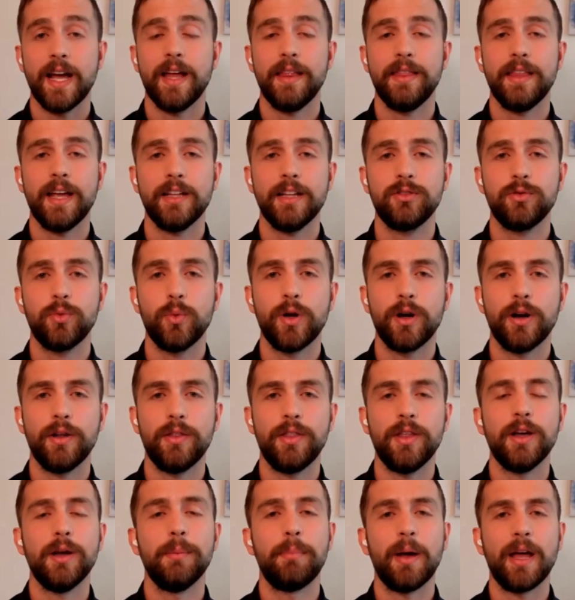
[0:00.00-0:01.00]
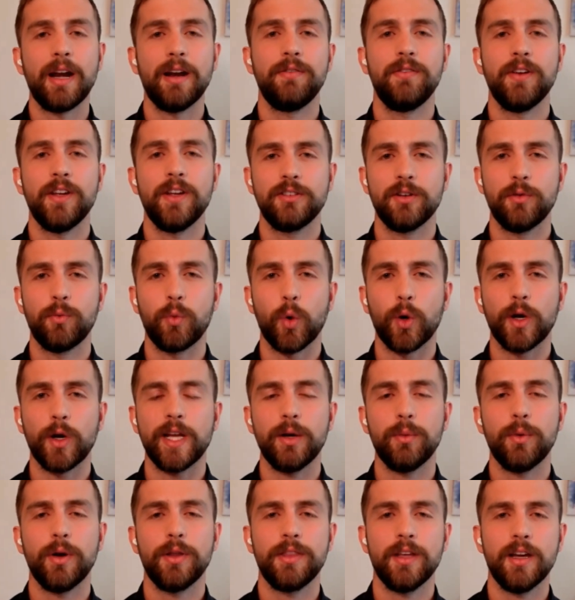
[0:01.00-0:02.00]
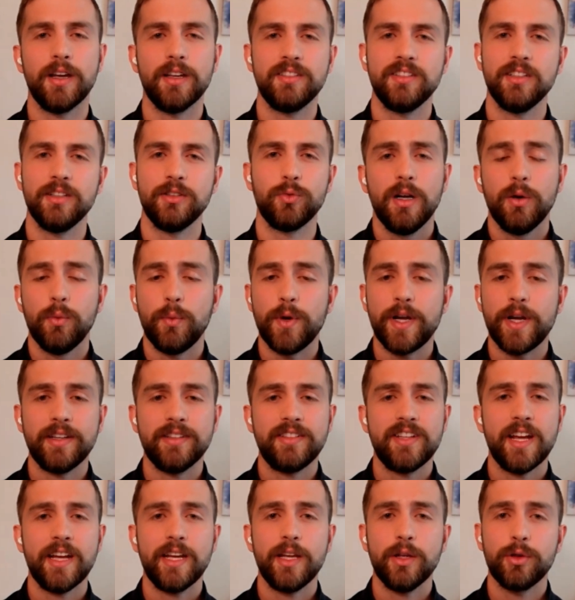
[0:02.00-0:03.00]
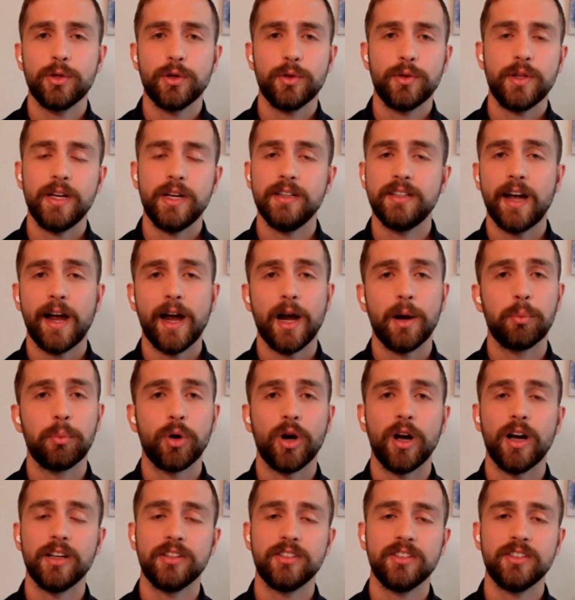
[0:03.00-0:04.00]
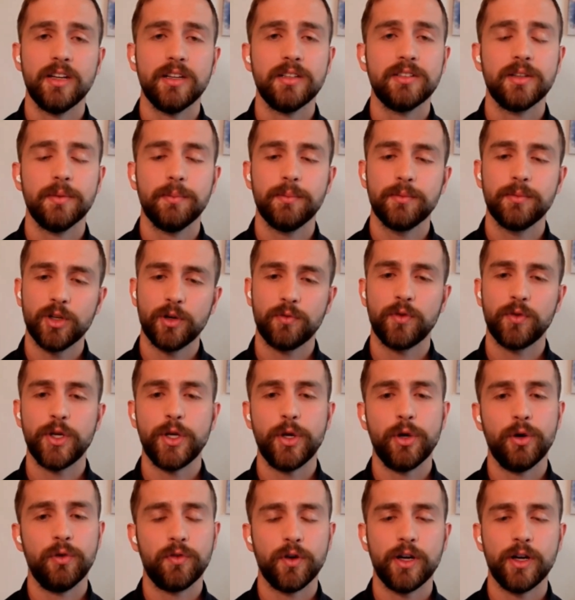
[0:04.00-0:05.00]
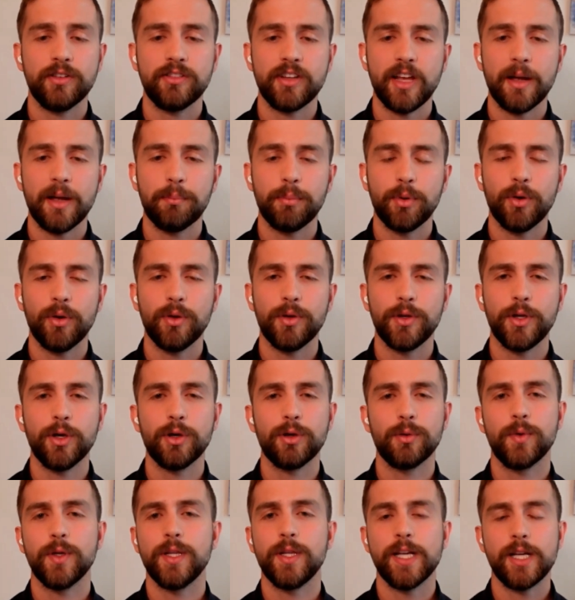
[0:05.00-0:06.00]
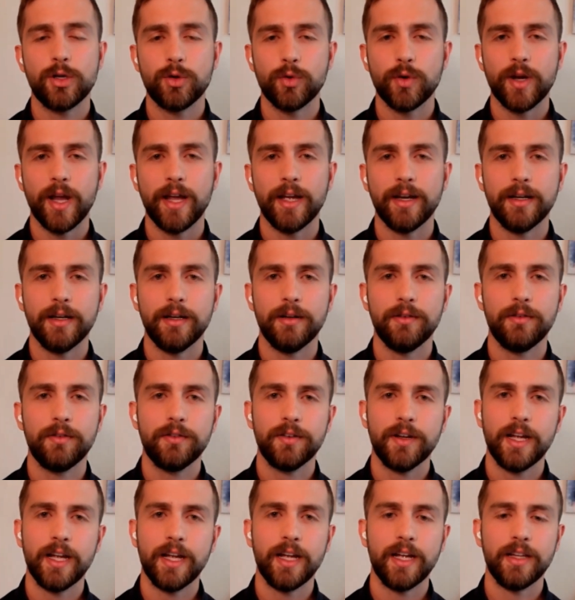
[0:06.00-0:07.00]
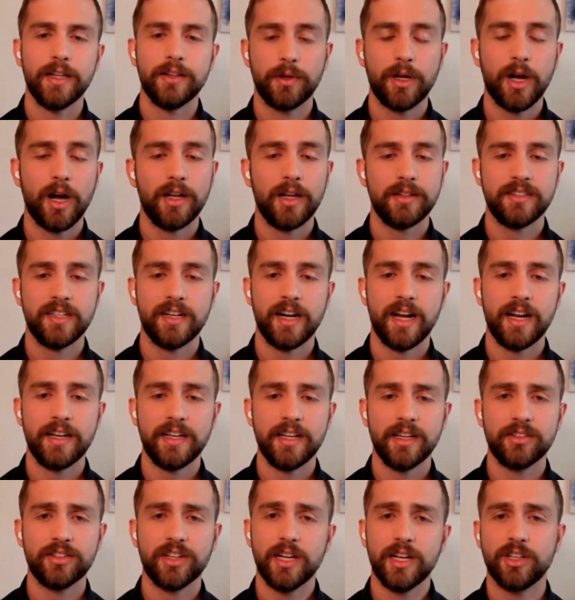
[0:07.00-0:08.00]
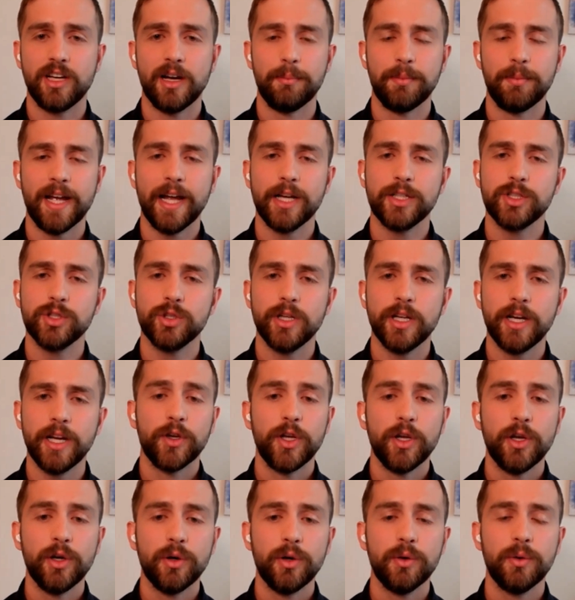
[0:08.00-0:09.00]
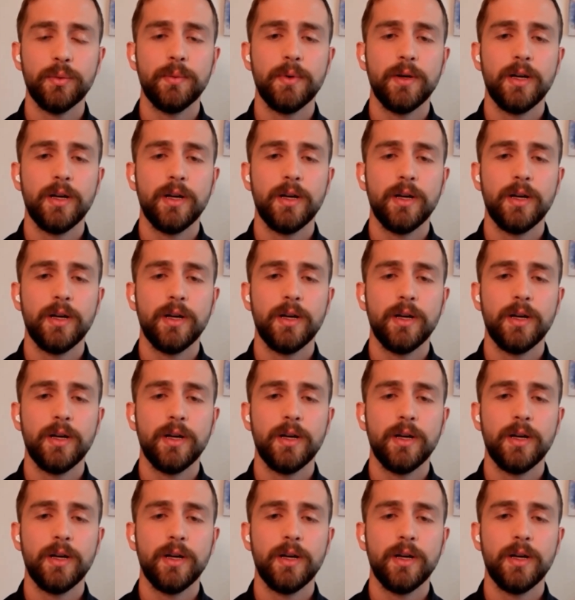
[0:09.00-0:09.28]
and that's one of the benefits of working with us is we can take you through the entire process. So for you, for example, you're really creative and content ideas kind of come naturally to you.